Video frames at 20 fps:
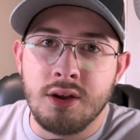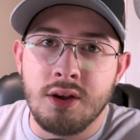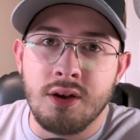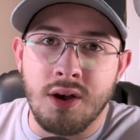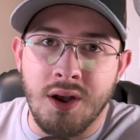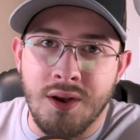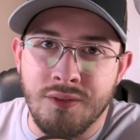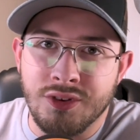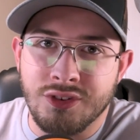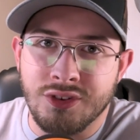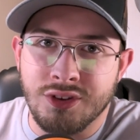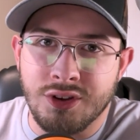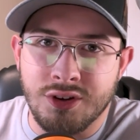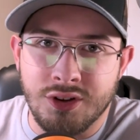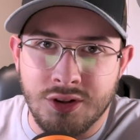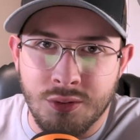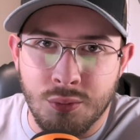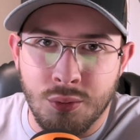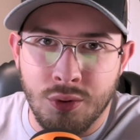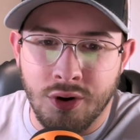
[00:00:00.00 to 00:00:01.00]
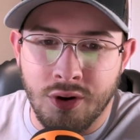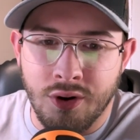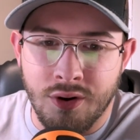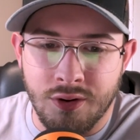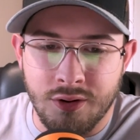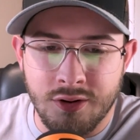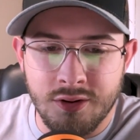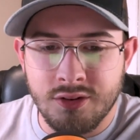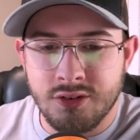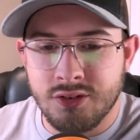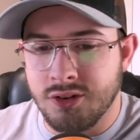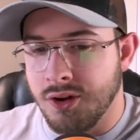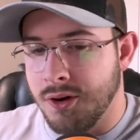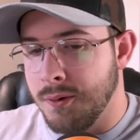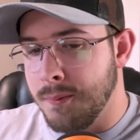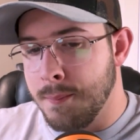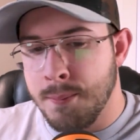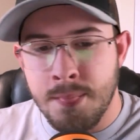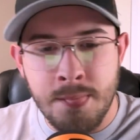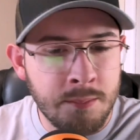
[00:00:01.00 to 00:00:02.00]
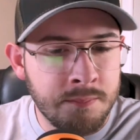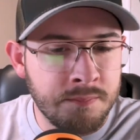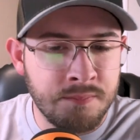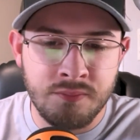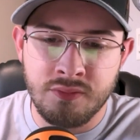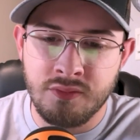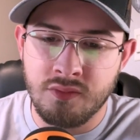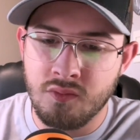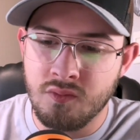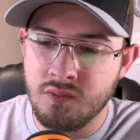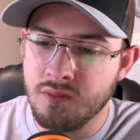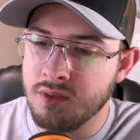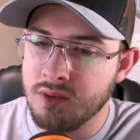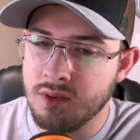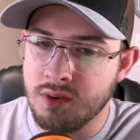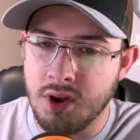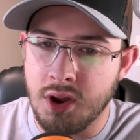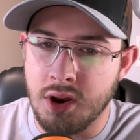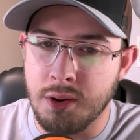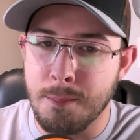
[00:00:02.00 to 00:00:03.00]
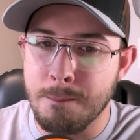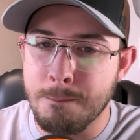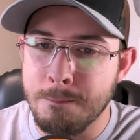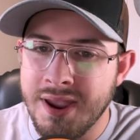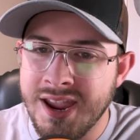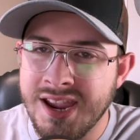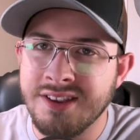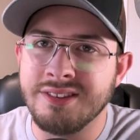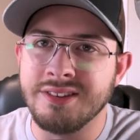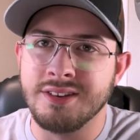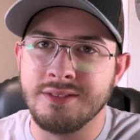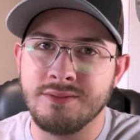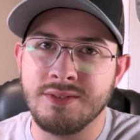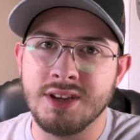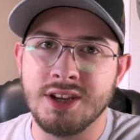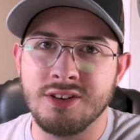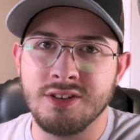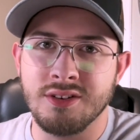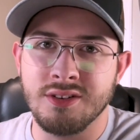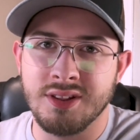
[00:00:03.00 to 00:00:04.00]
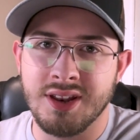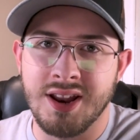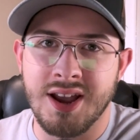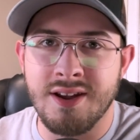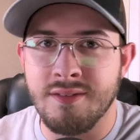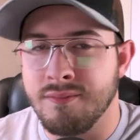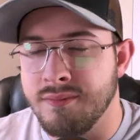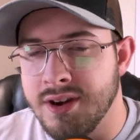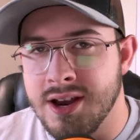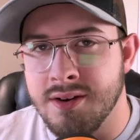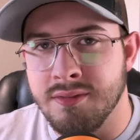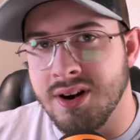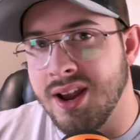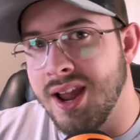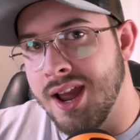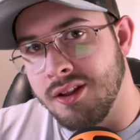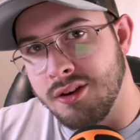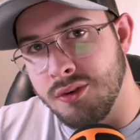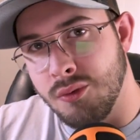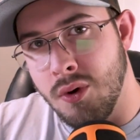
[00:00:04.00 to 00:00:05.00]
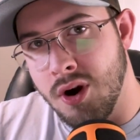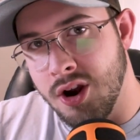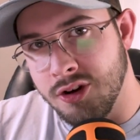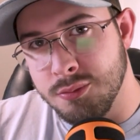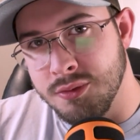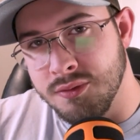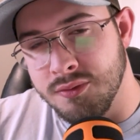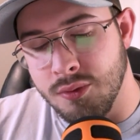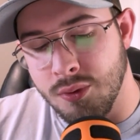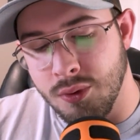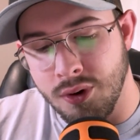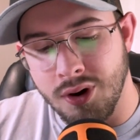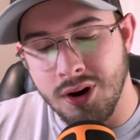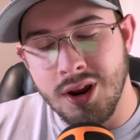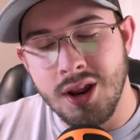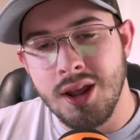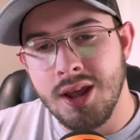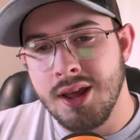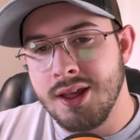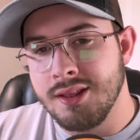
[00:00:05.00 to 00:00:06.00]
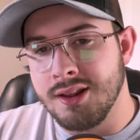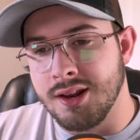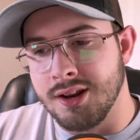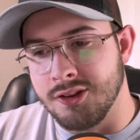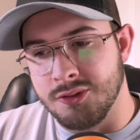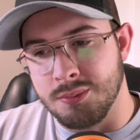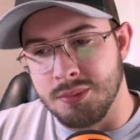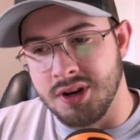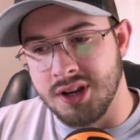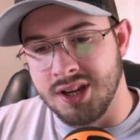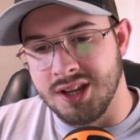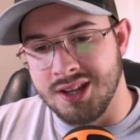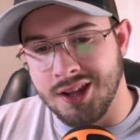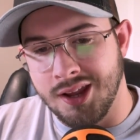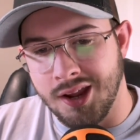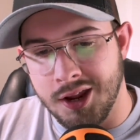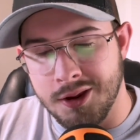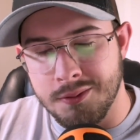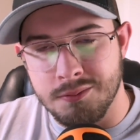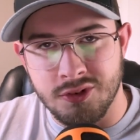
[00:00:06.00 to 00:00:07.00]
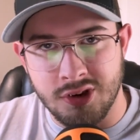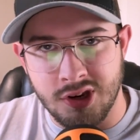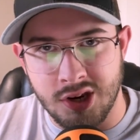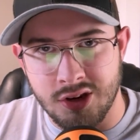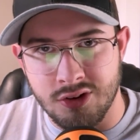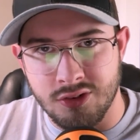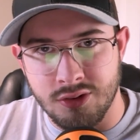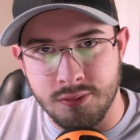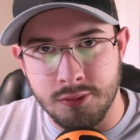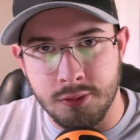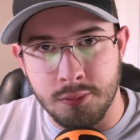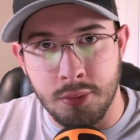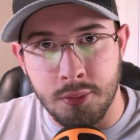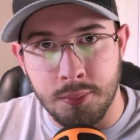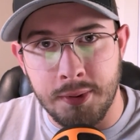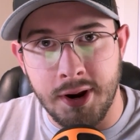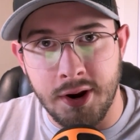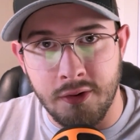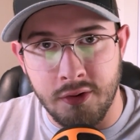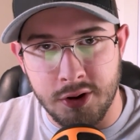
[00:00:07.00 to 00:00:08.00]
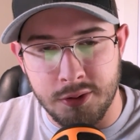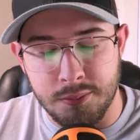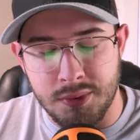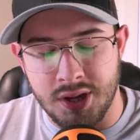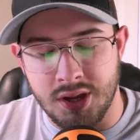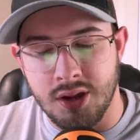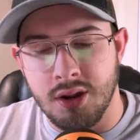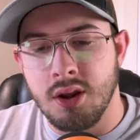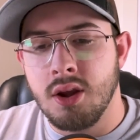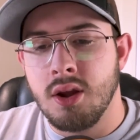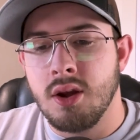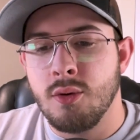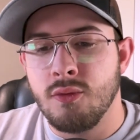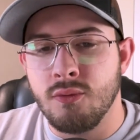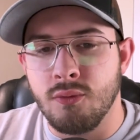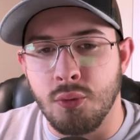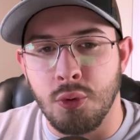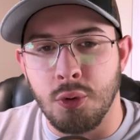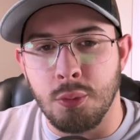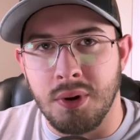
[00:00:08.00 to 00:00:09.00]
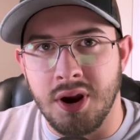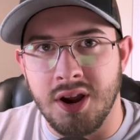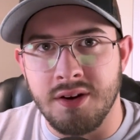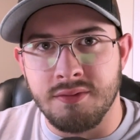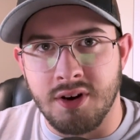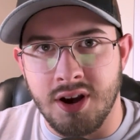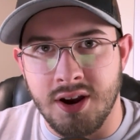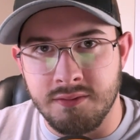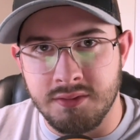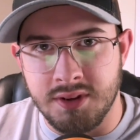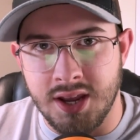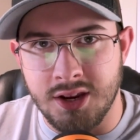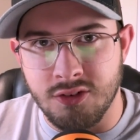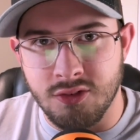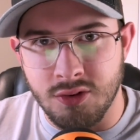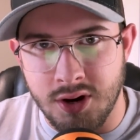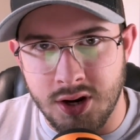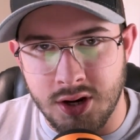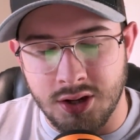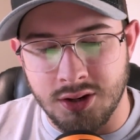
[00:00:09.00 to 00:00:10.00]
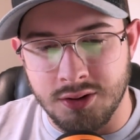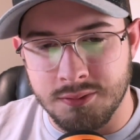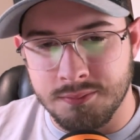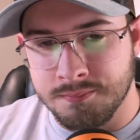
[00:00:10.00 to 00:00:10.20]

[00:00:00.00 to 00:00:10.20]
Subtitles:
obviously you need to work harder. So an amazing feature that I've never had in a watch before that has been a game changer for preparing me for my 5K training.